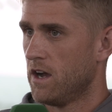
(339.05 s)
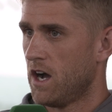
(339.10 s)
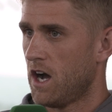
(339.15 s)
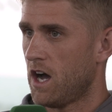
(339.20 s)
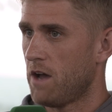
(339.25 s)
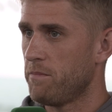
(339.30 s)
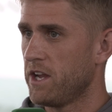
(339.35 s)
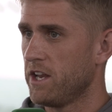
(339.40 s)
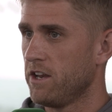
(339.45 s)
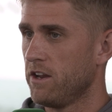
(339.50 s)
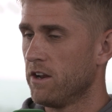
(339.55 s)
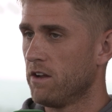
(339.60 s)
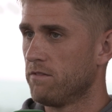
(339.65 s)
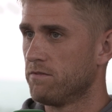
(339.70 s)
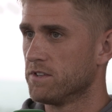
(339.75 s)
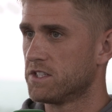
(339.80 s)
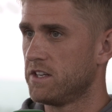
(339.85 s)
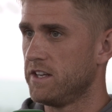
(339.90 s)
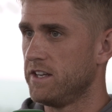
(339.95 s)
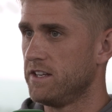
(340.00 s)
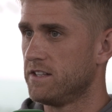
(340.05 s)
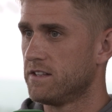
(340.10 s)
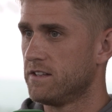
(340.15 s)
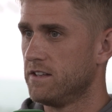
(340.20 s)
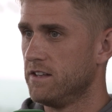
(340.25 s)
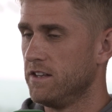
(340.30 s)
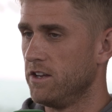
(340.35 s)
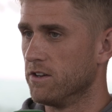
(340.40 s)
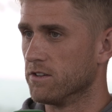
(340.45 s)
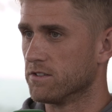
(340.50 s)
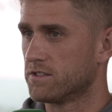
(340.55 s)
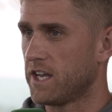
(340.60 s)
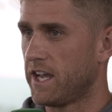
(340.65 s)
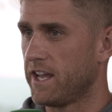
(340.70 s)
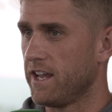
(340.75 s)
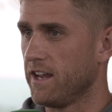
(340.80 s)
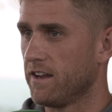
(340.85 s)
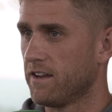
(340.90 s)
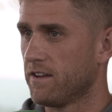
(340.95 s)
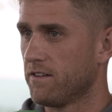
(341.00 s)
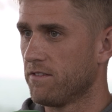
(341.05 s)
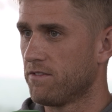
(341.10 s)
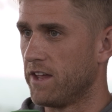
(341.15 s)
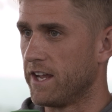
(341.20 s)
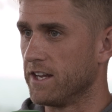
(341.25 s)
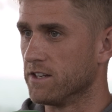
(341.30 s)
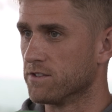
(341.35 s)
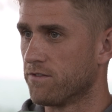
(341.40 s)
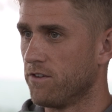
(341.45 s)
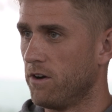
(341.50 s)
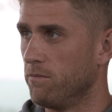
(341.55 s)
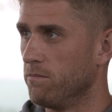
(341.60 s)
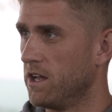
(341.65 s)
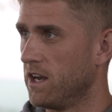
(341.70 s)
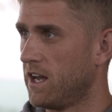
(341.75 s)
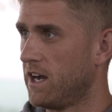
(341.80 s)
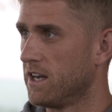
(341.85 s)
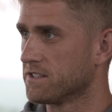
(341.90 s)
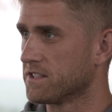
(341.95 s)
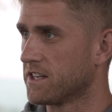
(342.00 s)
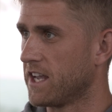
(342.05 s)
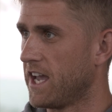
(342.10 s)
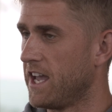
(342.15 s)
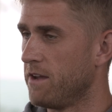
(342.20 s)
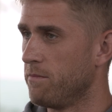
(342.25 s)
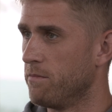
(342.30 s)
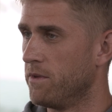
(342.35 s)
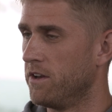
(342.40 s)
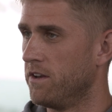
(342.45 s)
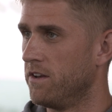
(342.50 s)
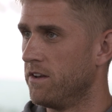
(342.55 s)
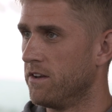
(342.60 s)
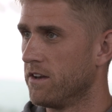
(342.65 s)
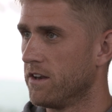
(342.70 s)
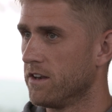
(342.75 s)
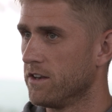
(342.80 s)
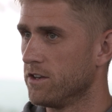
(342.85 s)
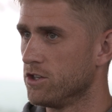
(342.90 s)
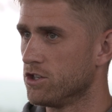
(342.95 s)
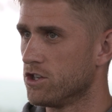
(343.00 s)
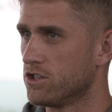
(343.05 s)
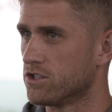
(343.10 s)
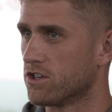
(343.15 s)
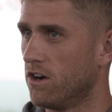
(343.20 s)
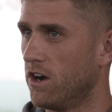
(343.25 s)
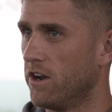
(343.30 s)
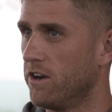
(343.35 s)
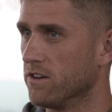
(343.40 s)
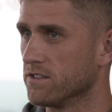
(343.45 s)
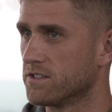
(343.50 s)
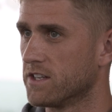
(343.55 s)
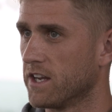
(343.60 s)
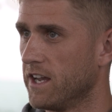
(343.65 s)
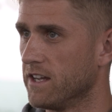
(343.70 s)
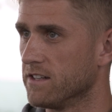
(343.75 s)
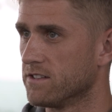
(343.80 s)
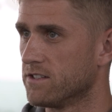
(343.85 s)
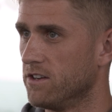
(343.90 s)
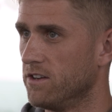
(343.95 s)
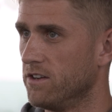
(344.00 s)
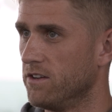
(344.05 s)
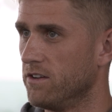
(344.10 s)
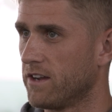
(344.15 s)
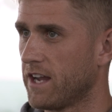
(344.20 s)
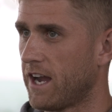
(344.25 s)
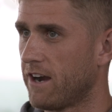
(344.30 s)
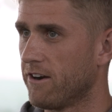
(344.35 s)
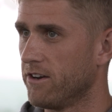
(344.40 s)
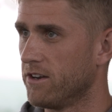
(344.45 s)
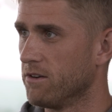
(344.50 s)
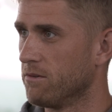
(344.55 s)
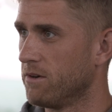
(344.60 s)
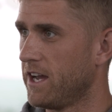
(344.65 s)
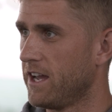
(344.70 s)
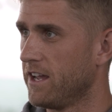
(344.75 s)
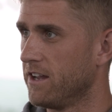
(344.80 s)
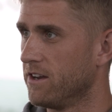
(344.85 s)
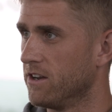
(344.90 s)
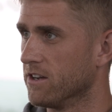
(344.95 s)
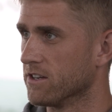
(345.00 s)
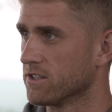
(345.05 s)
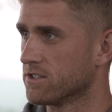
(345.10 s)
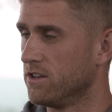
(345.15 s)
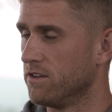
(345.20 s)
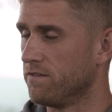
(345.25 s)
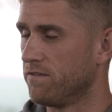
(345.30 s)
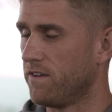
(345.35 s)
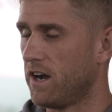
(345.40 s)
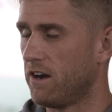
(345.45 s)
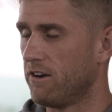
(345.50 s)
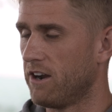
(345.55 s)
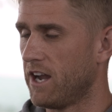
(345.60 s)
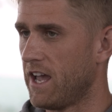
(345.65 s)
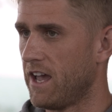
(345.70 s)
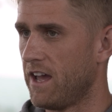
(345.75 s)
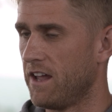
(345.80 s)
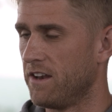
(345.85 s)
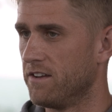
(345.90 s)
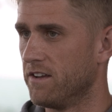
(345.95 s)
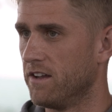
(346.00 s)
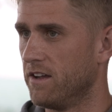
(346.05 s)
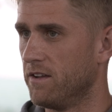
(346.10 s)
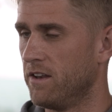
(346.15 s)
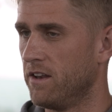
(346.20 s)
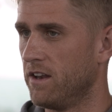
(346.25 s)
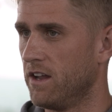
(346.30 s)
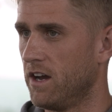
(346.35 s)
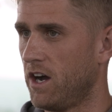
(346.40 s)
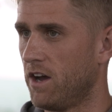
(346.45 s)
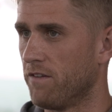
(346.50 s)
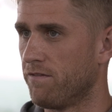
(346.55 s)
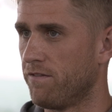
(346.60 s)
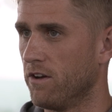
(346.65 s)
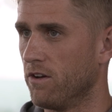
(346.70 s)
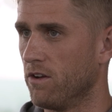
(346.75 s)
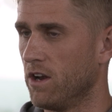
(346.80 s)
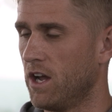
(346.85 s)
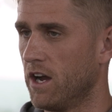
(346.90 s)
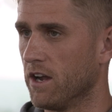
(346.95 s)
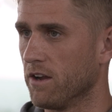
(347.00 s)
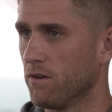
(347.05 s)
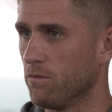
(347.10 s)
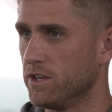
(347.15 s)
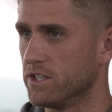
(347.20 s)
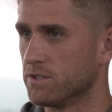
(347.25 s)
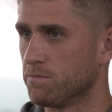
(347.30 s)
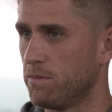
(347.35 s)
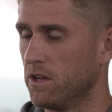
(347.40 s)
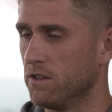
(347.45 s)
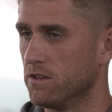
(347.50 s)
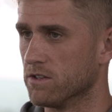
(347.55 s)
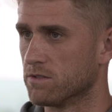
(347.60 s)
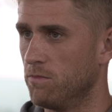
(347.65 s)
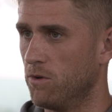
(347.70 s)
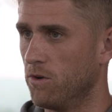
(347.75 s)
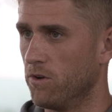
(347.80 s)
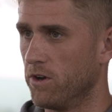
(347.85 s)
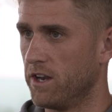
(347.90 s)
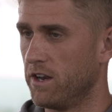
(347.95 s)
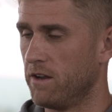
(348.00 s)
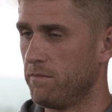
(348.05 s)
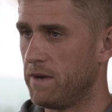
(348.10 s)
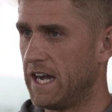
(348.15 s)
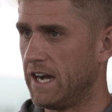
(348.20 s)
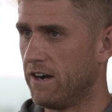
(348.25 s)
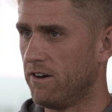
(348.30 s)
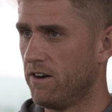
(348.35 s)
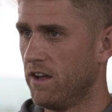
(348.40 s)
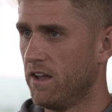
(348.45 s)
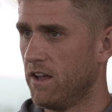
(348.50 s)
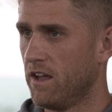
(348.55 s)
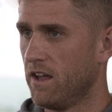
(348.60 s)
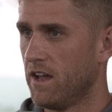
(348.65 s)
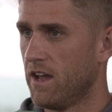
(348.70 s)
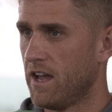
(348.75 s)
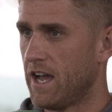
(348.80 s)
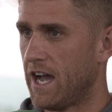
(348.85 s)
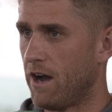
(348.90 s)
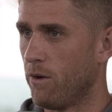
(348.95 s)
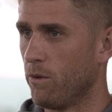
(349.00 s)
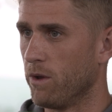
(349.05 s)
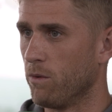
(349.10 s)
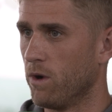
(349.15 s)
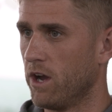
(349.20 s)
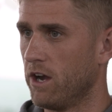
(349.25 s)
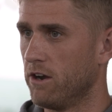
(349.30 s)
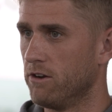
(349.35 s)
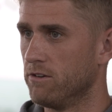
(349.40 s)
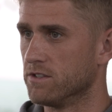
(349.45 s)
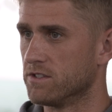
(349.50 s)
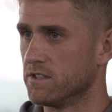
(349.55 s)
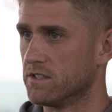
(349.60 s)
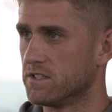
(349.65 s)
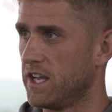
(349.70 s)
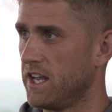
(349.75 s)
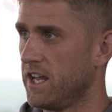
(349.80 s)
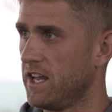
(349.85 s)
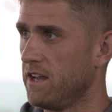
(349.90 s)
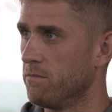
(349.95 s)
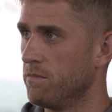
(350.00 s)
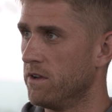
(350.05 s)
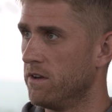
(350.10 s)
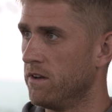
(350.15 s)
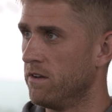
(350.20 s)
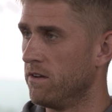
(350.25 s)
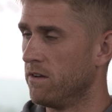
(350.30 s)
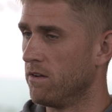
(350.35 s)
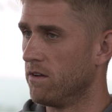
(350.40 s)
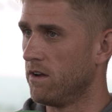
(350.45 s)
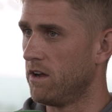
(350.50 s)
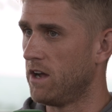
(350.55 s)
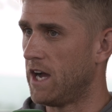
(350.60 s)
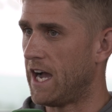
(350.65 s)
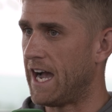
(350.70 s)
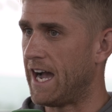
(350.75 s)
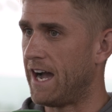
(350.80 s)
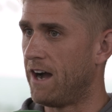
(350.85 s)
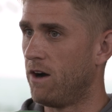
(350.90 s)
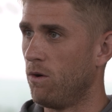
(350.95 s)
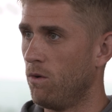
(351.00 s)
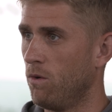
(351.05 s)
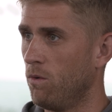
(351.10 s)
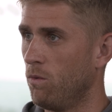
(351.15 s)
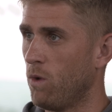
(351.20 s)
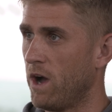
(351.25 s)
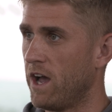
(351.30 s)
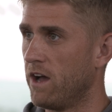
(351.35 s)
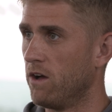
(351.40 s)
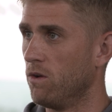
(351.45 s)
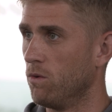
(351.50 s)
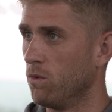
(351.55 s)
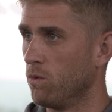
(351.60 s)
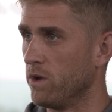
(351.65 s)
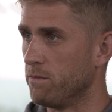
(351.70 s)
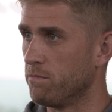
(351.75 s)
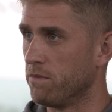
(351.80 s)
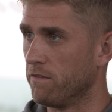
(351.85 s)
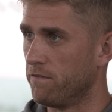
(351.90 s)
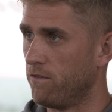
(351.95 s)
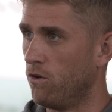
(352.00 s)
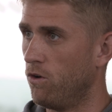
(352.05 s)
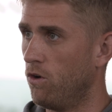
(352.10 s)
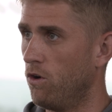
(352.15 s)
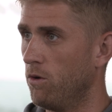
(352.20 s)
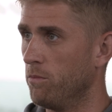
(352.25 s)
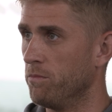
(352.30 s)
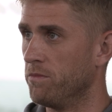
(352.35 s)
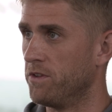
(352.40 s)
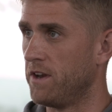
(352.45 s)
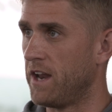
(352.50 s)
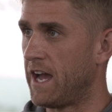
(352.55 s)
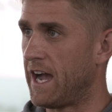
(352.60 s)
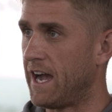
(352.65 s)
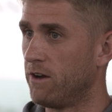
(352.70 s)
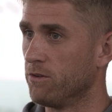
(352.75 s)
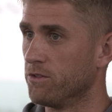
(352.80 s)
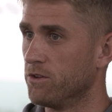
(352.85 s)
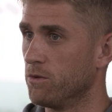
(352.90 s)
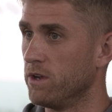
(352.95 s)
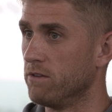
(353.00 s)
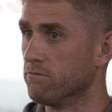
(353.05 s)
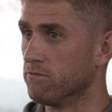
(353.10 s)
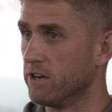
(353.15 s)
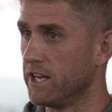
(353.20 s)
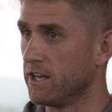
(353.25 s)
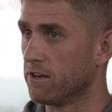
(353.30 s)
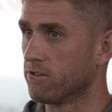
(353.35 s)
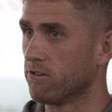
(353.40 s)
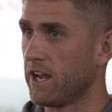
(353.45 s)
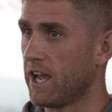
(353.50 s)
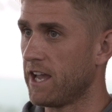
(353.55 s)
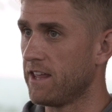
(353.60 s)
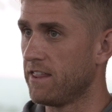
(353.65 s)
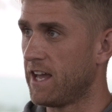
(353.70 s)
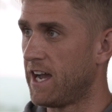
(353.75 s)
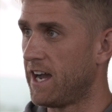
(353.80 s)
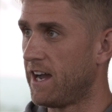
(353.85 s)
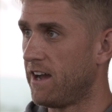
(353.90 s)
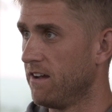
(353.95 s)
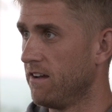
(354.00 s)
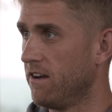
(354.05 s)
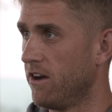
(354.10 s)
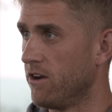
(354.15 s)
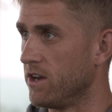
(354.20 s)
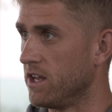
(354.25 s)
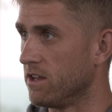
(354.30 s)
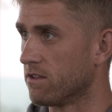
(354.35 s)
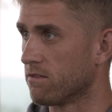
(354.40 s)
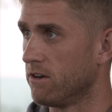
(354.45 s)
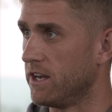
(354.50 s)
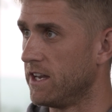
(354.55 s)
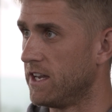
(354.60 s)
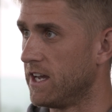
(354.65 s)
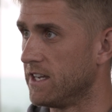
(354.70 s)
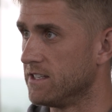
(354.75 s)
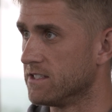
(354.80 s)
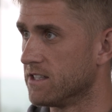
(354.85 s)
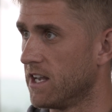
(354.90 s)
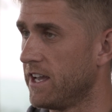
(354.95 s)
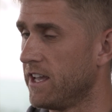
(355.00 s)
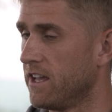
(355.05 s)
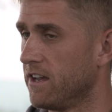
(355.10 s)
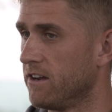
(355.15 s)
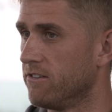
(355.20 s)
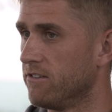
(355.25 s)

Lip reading: I mean, you'll take things from the last game and try not to get too carried away and look too far ahead. And I feel like we spoke this morning about how we were as a team and how well we performed, and how do we recreate that only 3 days later.